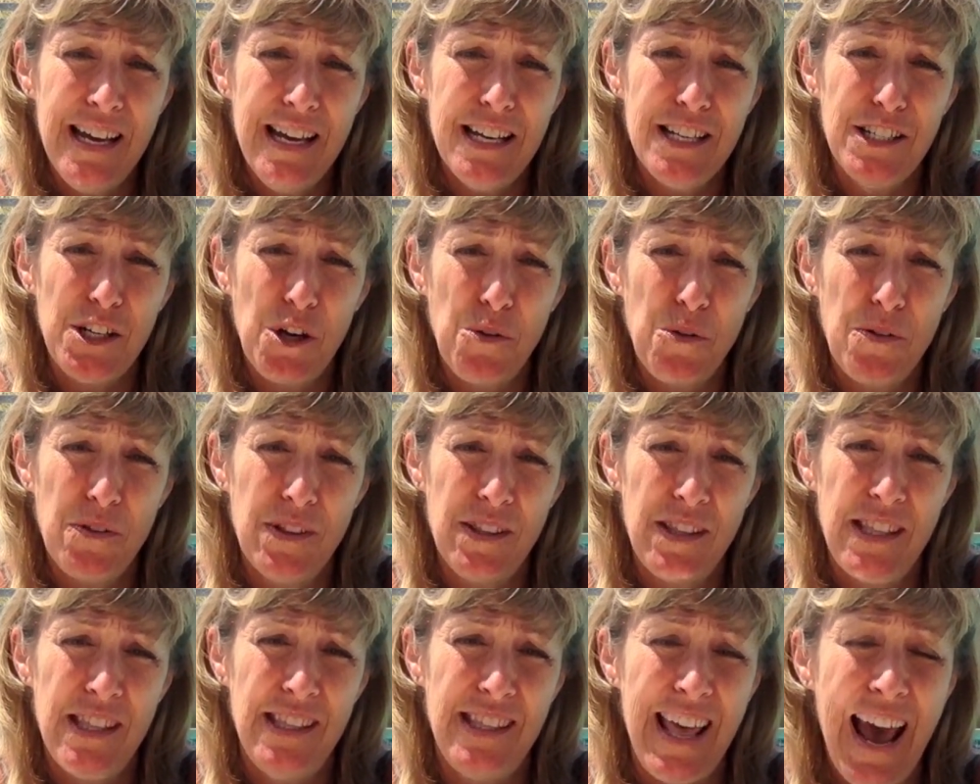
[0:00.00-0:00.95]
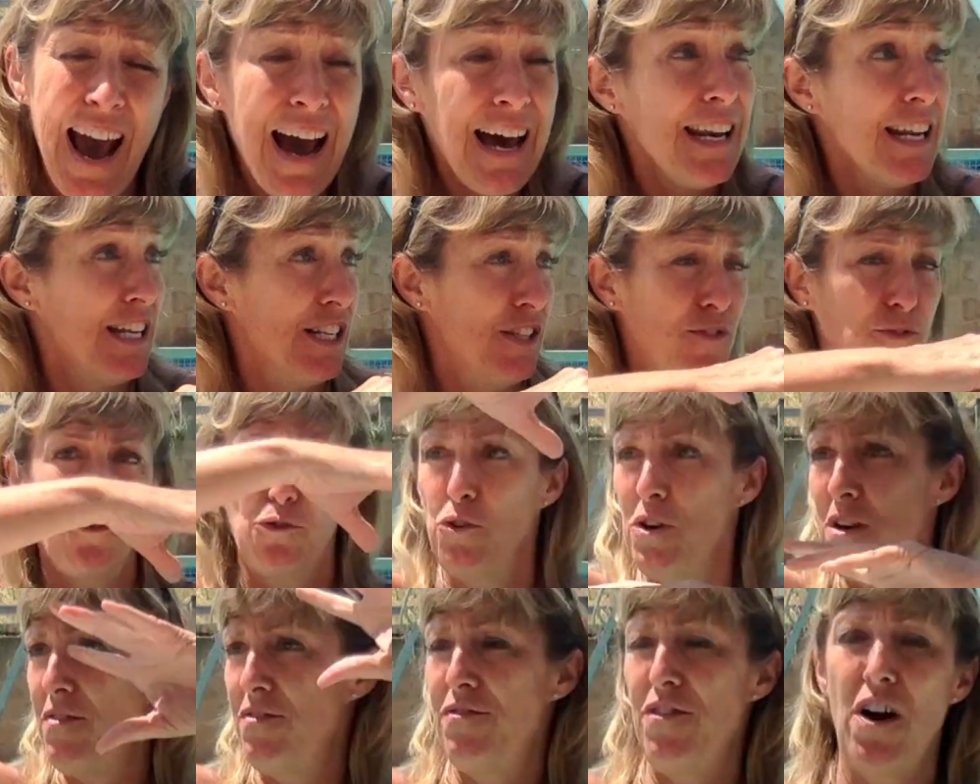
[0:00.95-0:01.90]
So that is
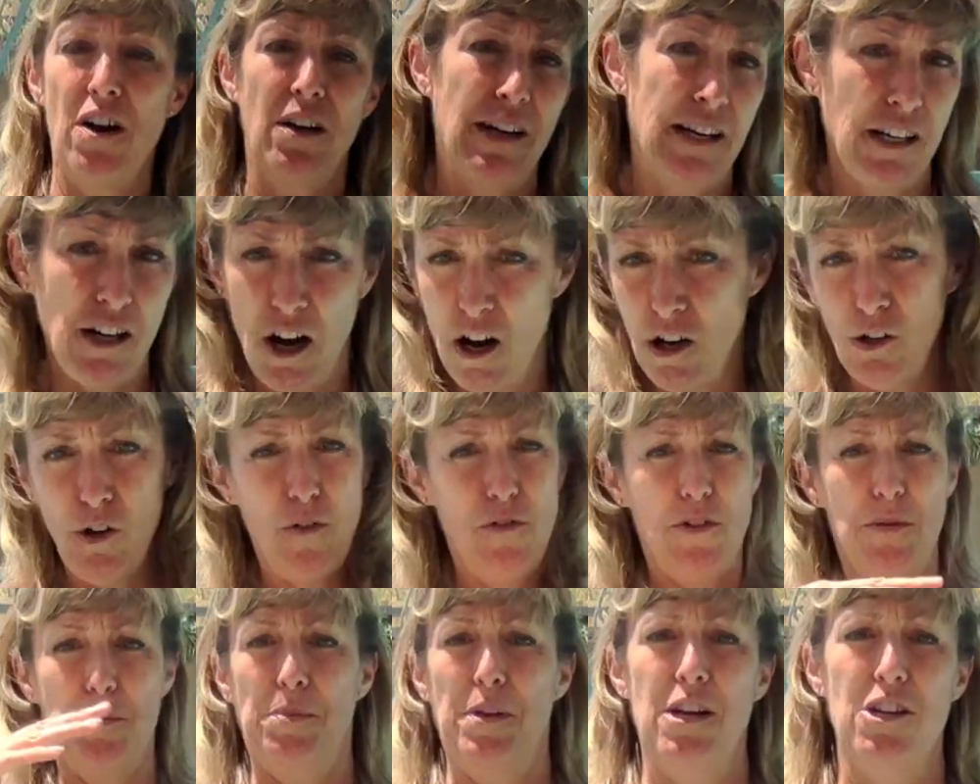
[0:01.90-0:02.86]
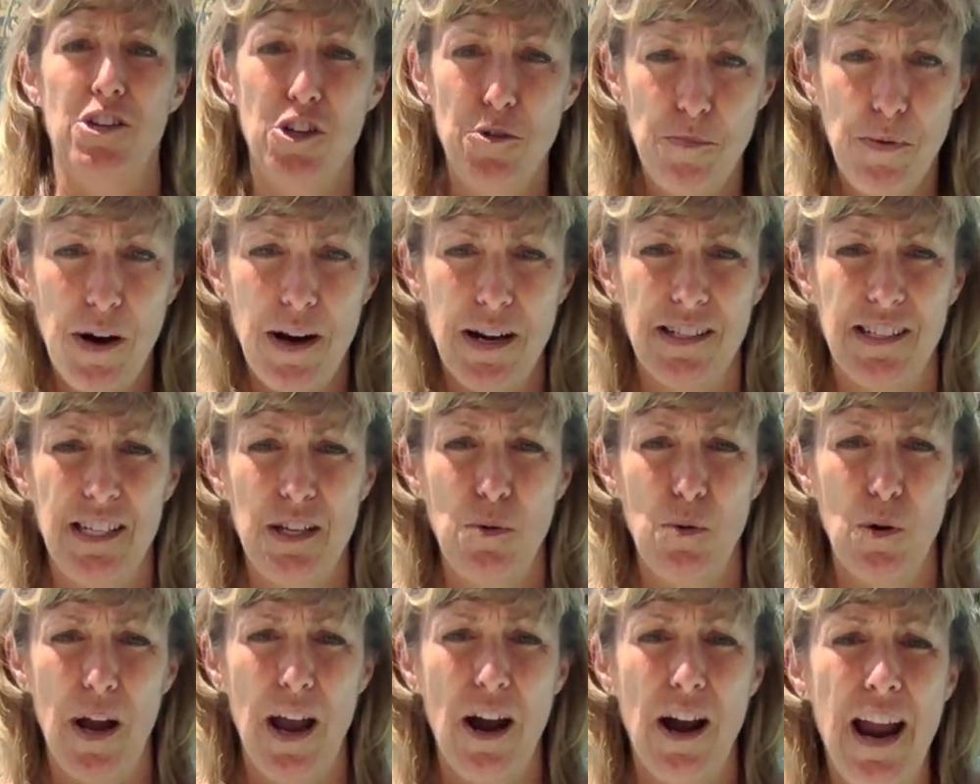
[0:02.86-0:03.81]
free falling all over the place. You probably see
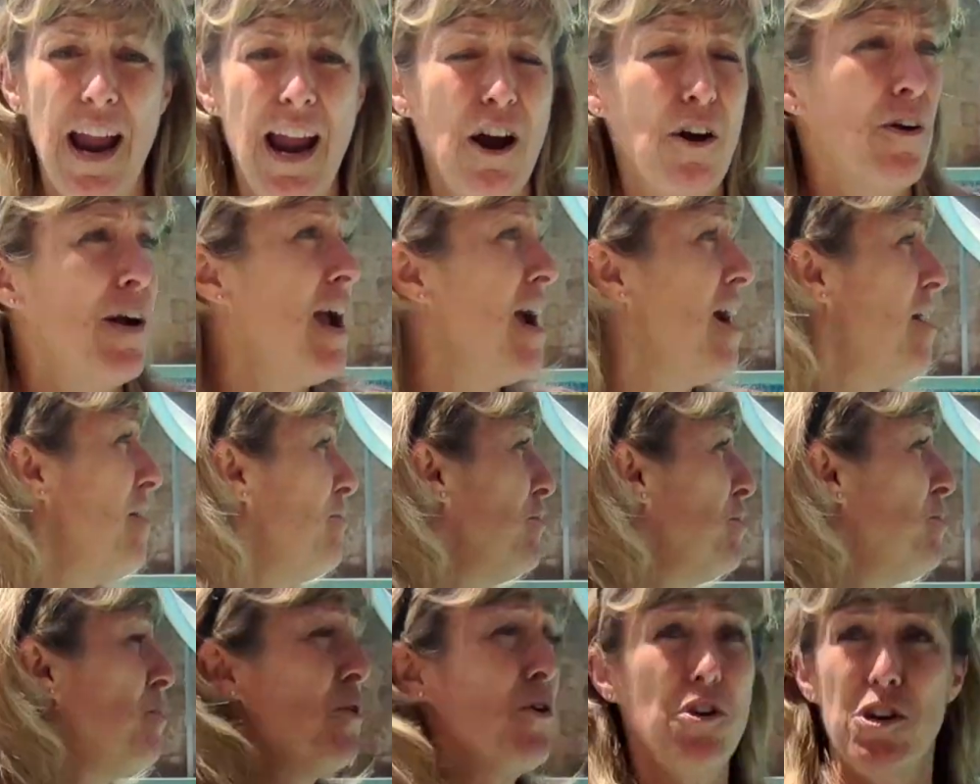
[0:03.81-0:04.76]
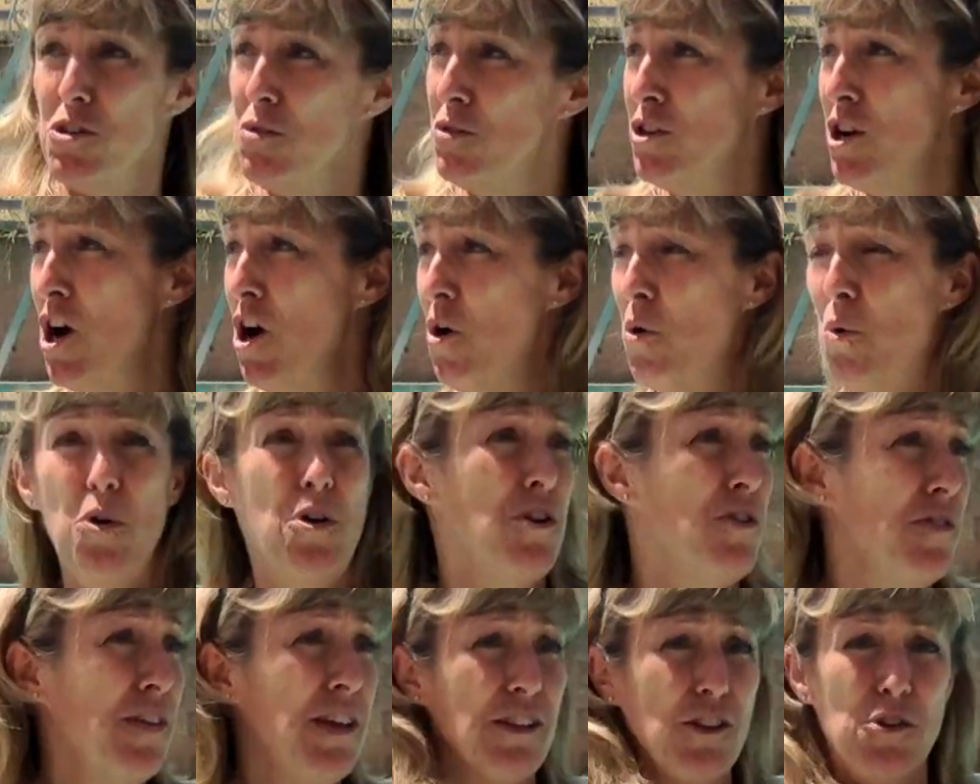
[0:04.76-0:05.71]
air everywhere you go. Where do
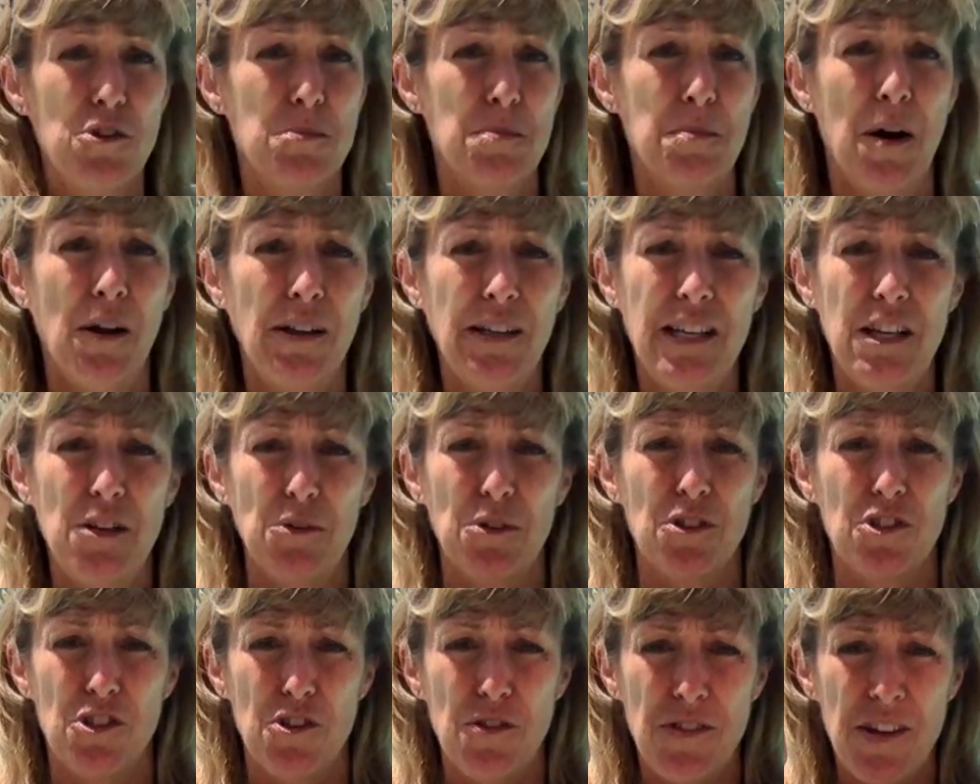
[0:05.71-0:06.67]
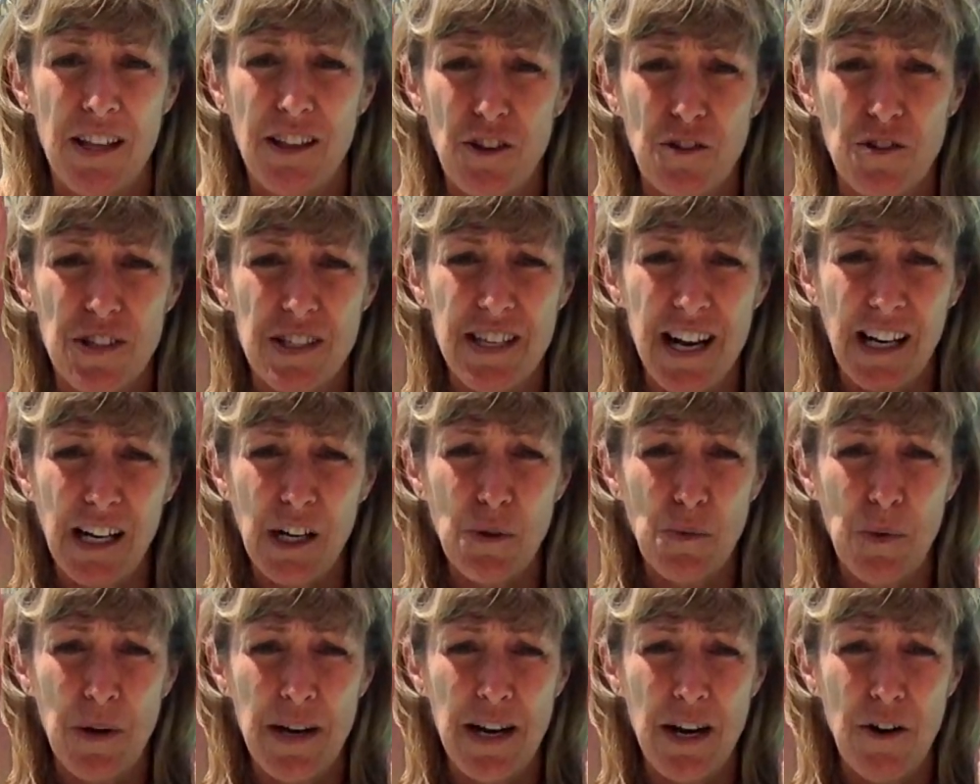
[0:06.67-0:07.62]
you think those molecules, do you think they're stuck
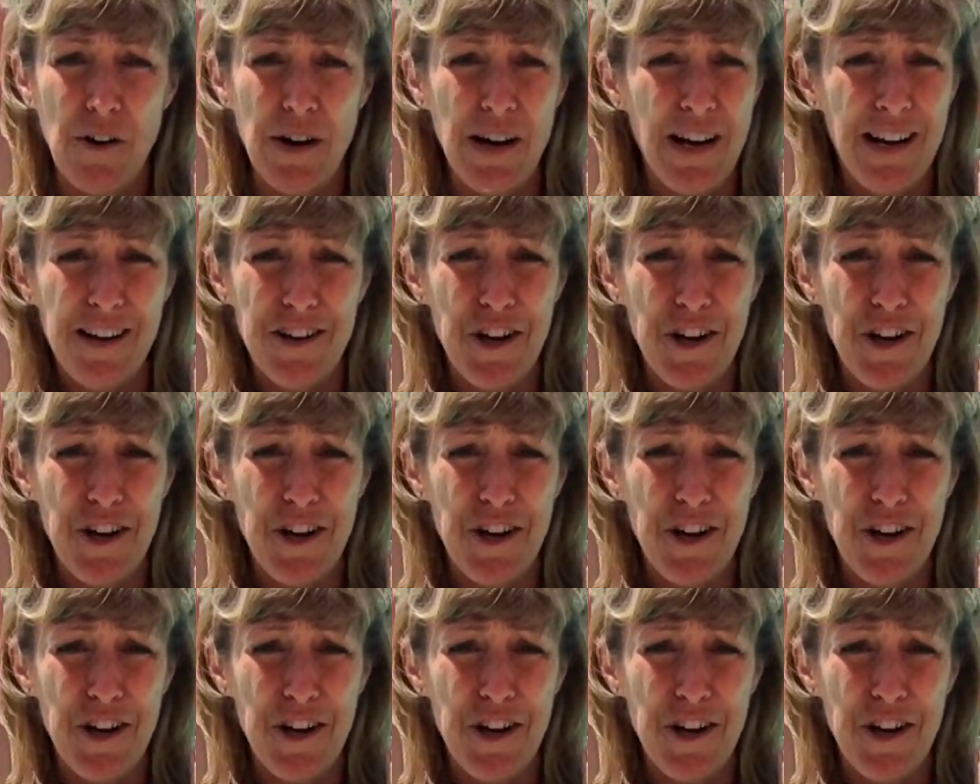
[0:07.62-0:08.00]
in one area?